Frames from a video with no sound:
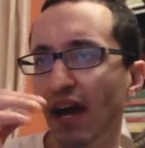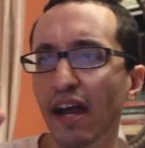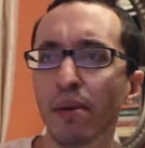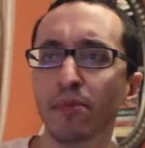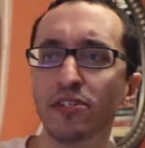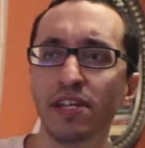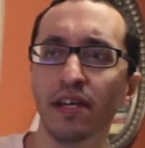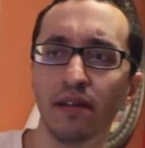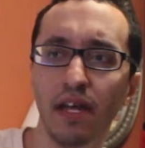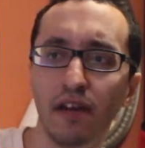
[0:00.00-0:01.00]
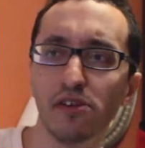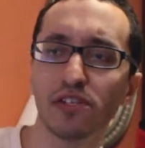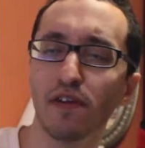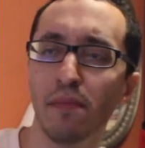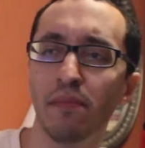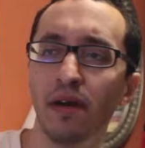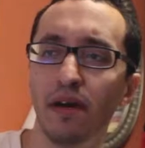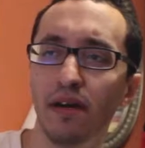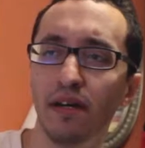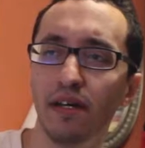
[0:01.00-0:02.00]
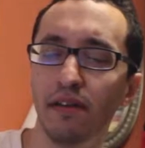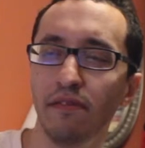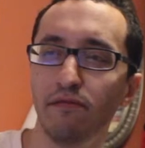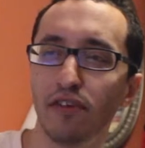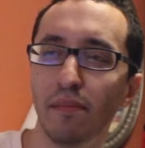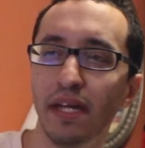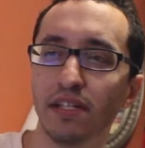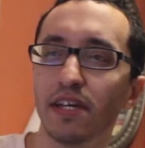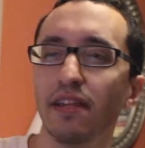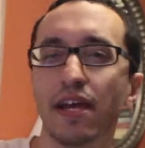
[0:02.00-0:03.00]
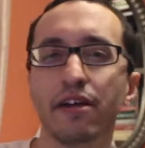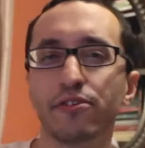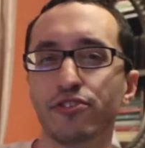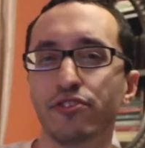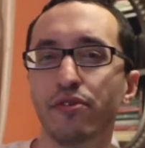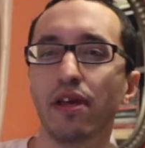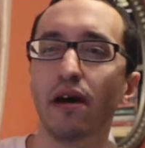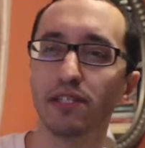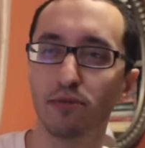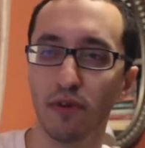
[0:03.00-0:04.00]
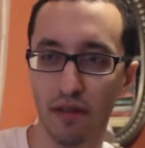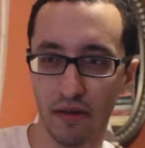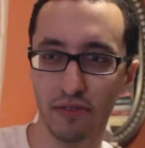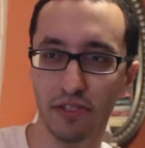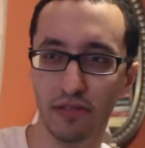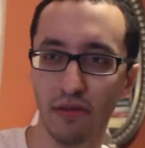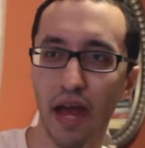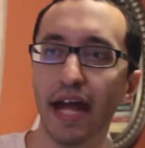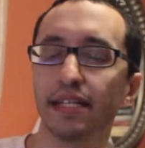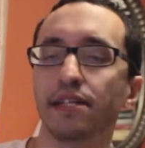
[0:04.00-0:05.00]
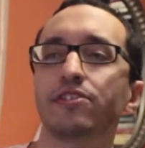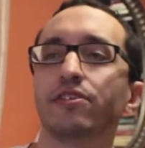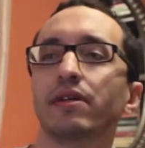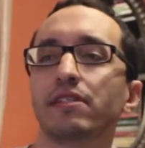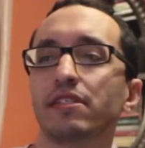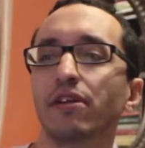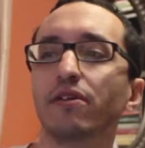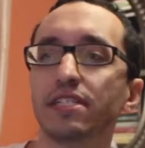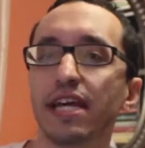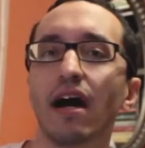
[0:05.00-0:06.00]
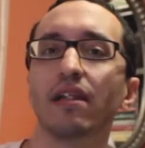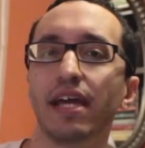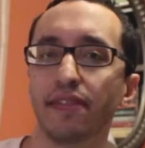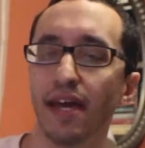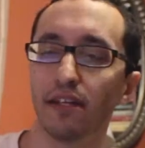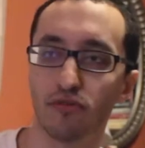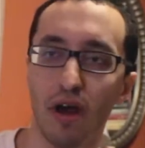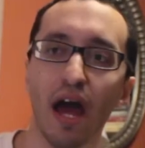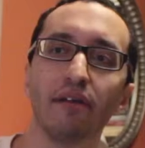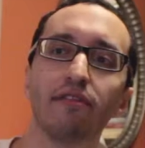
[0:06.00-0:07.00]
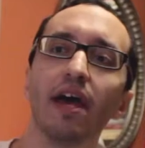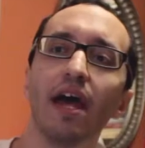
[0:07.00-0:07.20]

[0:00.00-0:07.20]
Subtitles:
I remember seeing interviews of him from inside the actor's studio as one of those acting students, and you could tell he had that drive,